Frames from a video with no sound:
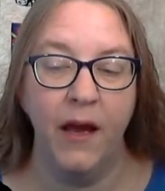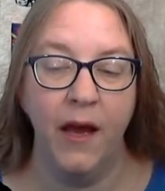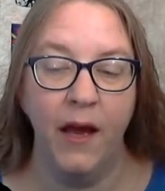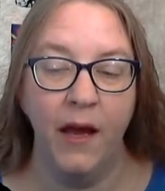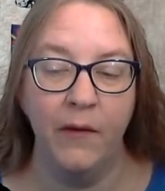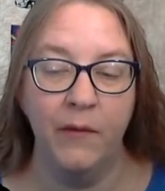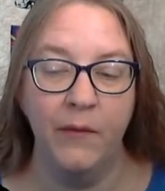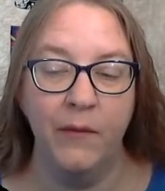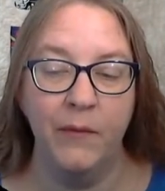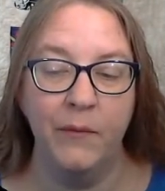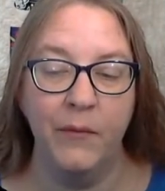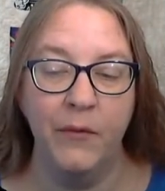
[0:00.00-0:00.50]

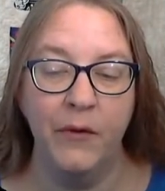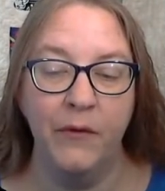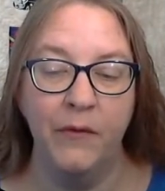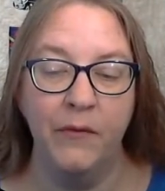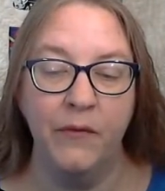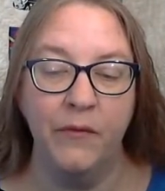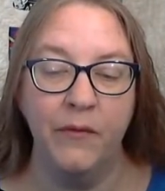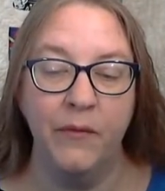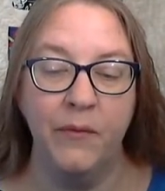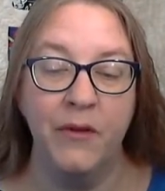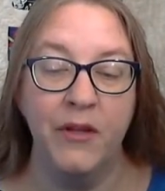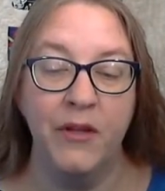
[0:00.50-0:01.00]
I
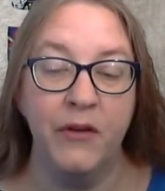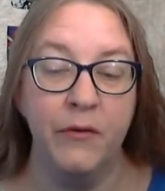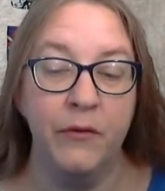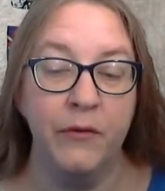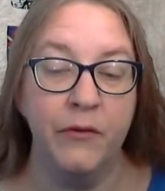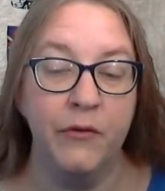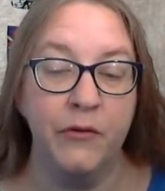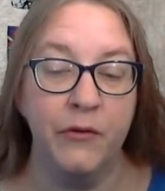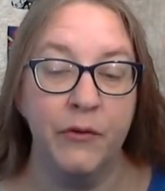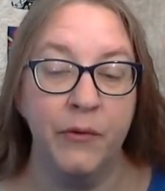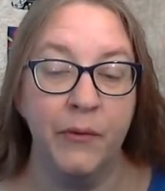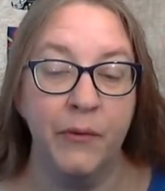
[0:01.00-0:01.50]
removed from the
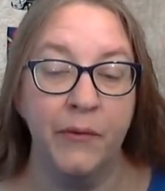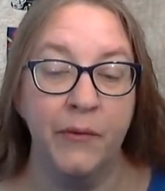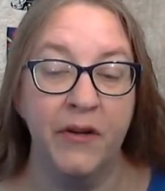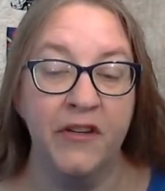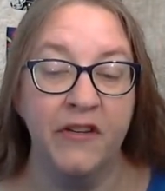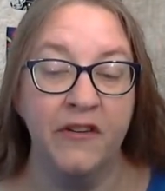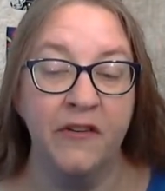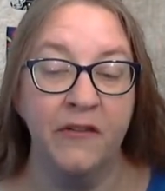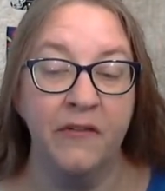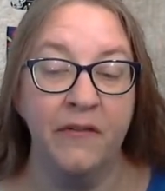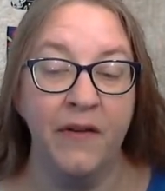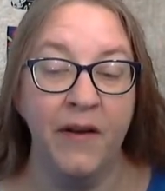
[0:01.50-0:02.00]
old Jewry
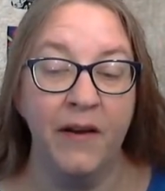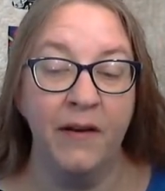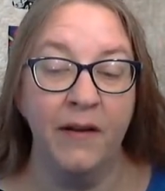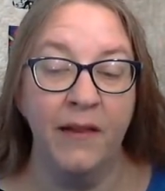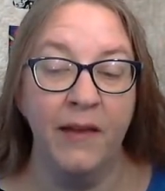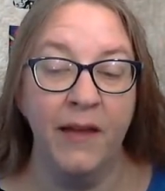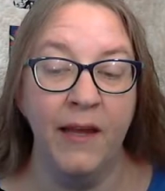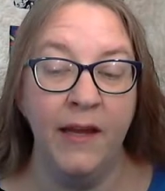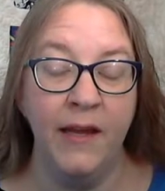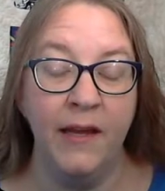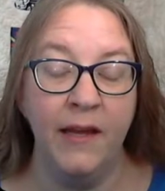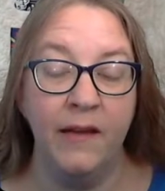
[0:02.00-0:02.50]
to Fetter
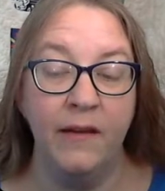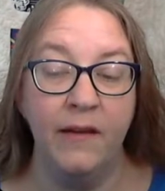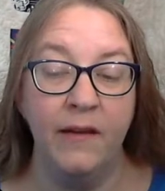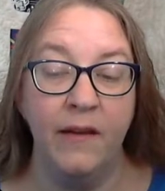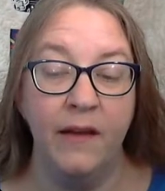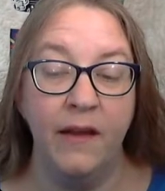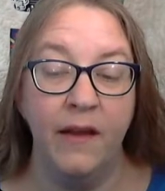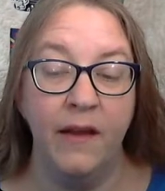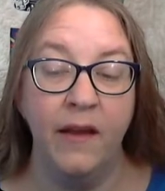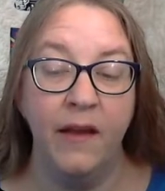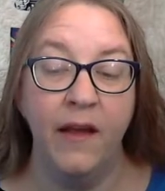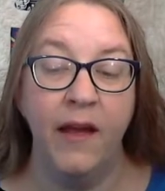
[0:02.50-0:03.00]
Lane,
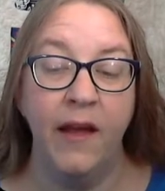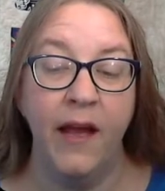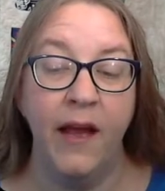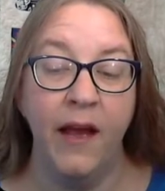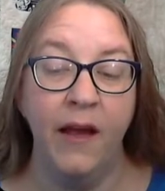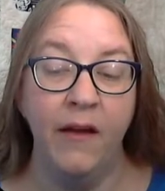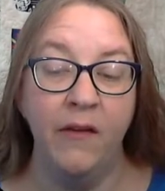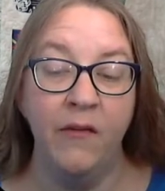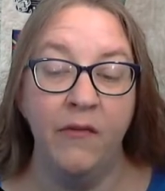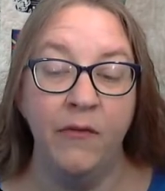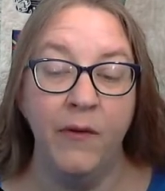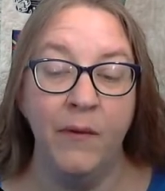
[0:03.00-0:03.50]

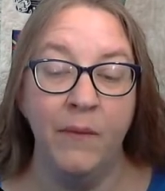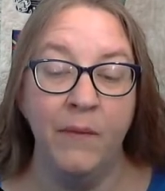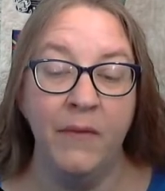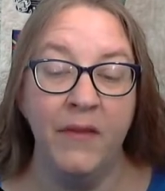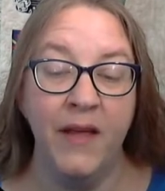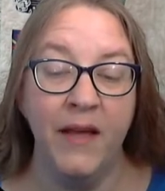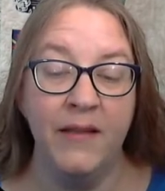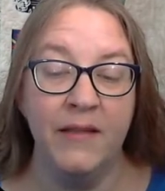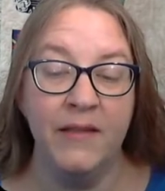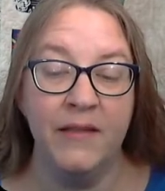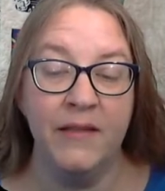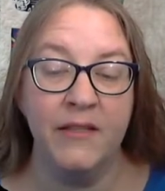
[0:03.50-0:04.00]
and from
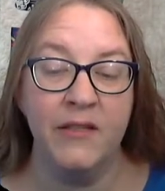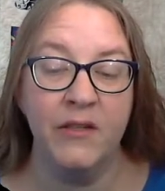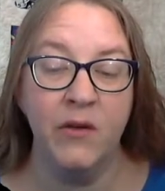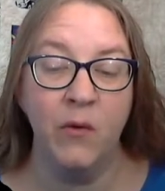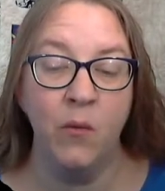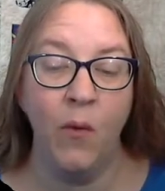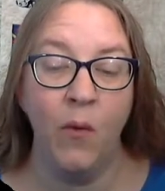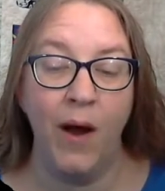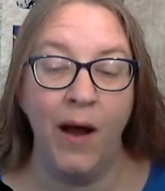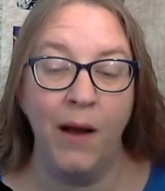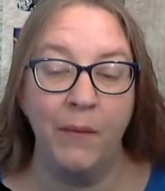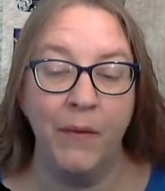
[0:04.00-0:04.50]
thence to
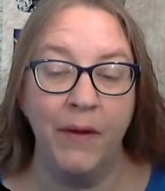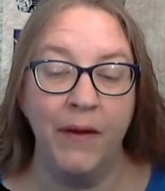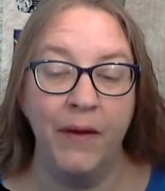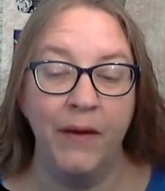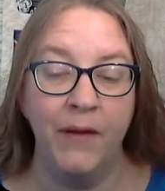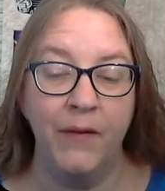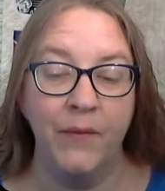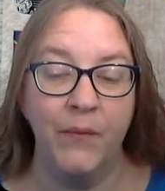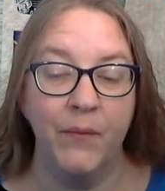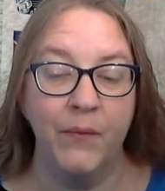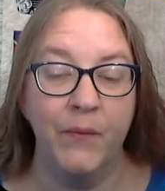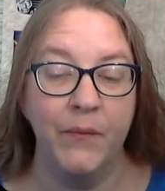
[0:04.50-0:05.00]

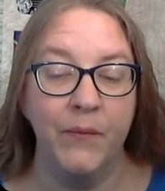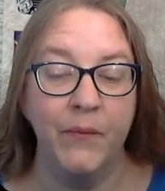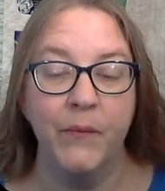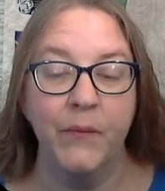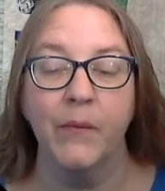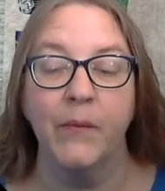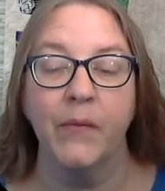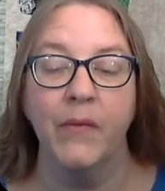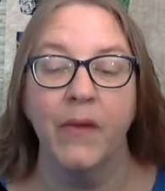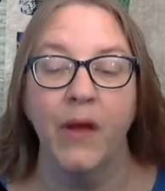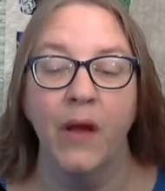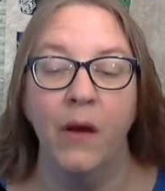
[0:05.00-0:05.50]
Wapping,
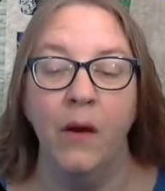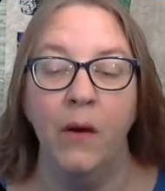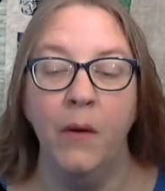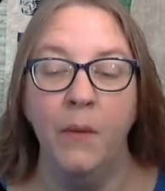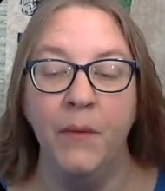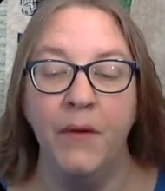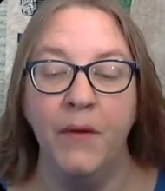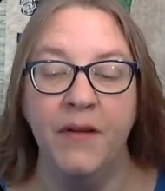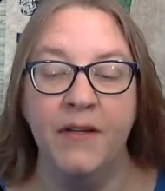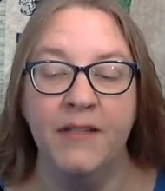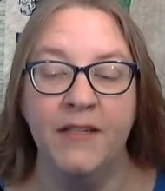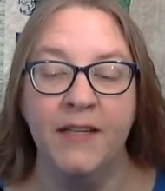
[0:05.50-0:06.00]

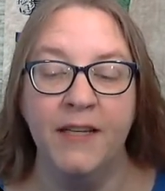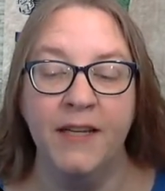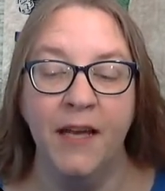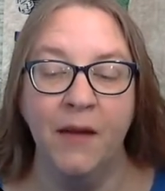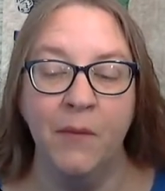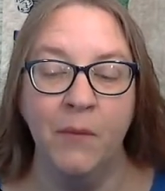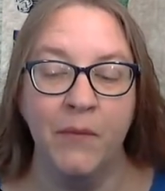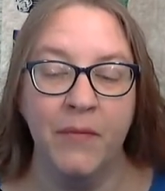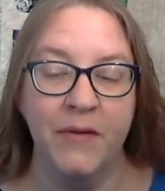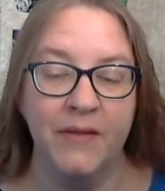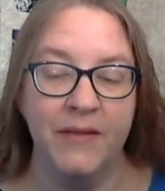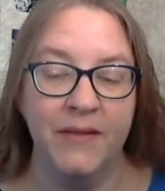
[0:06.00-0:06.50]
hoping to
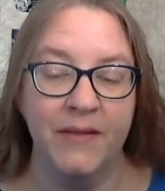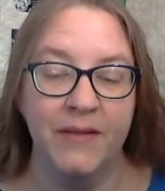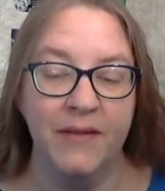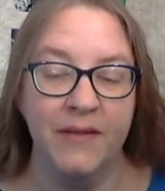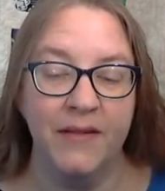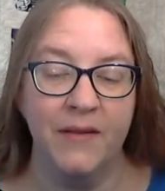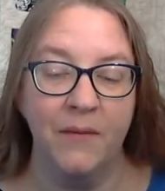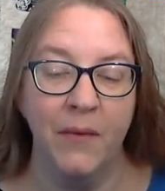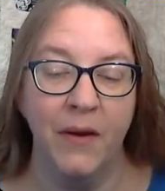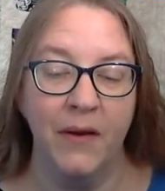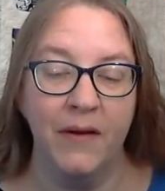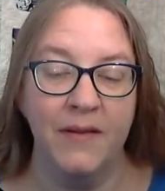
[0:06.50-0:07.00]
get
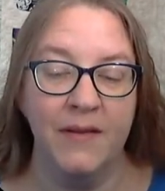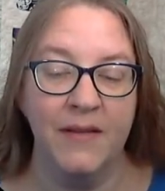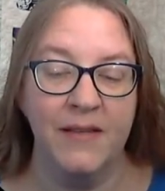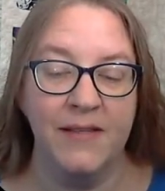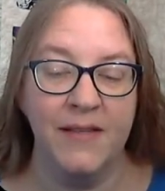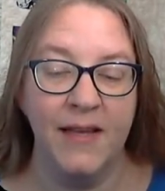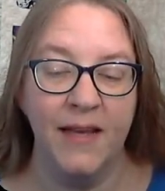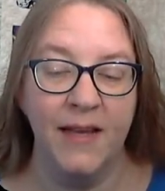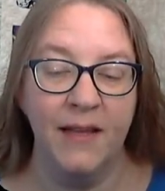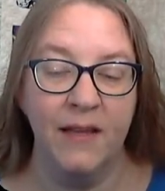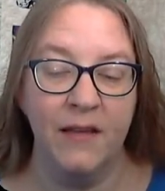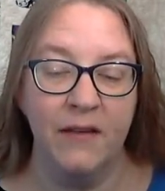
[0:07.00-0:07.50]
business among the
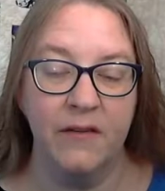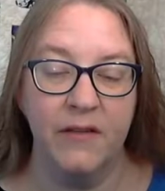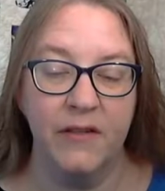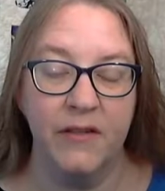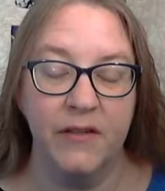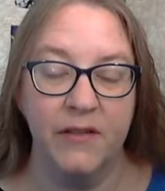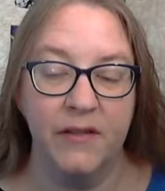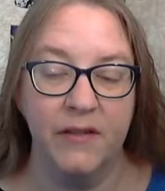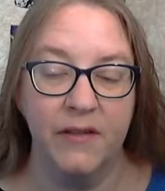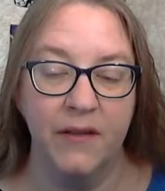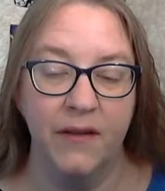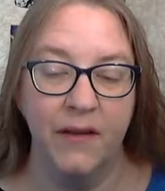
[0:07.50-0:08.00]

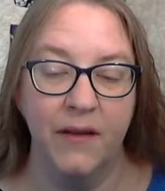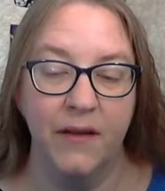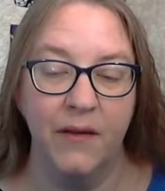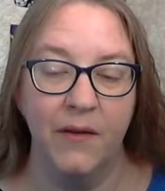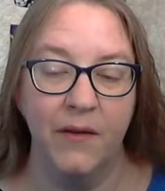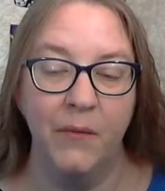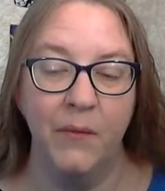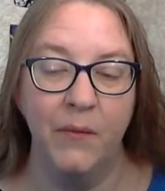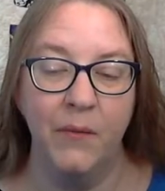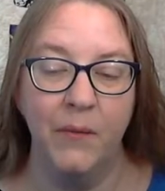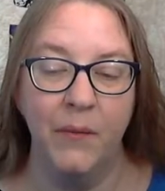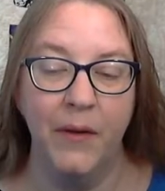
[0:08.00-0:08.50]
sailors
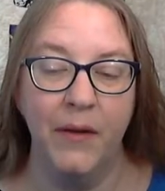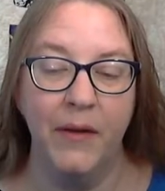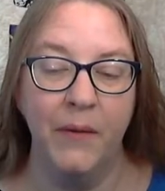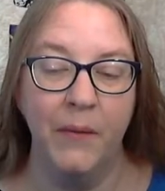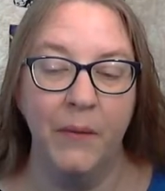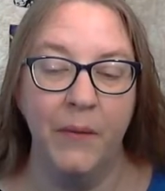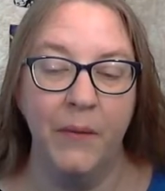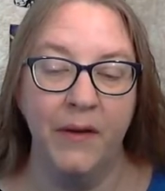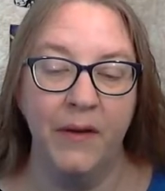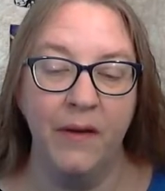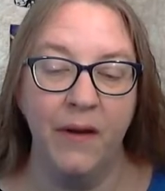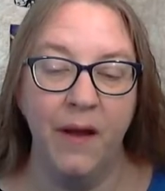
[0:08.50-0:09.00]
but it
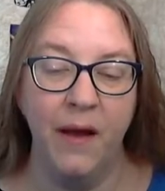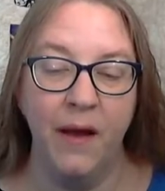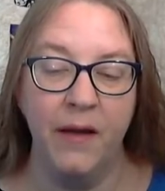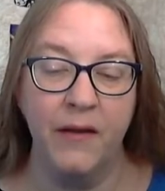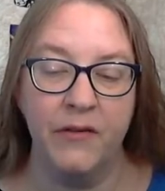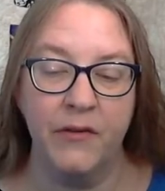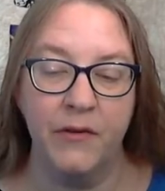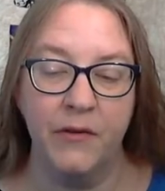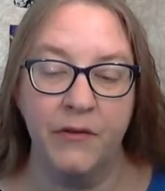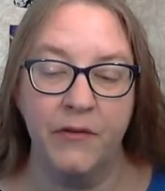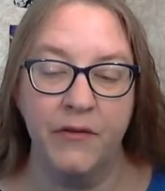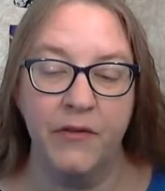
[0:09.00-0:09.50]
would
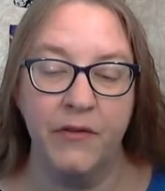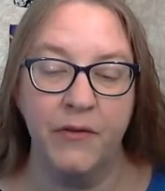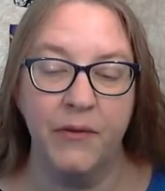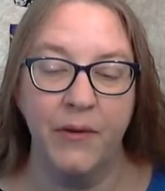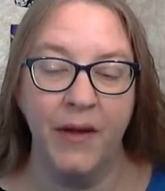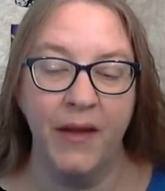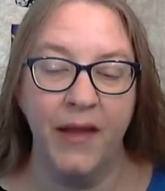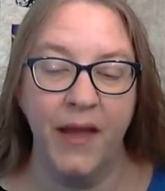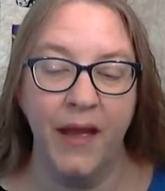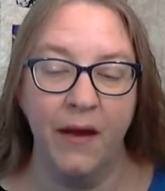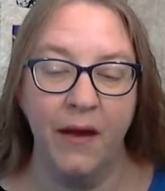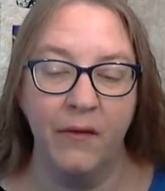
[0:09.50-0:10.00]
not turn to
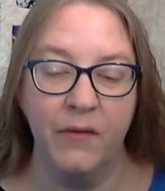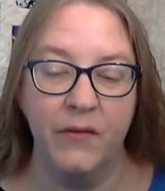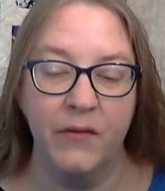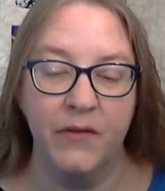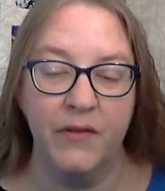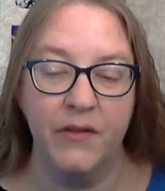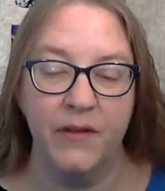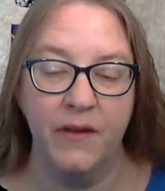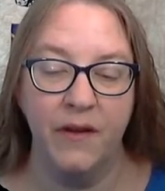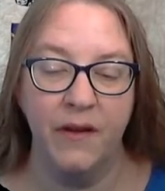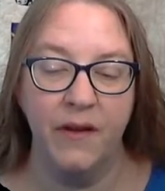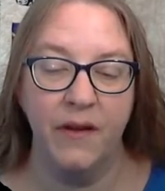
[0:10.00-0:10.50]
account.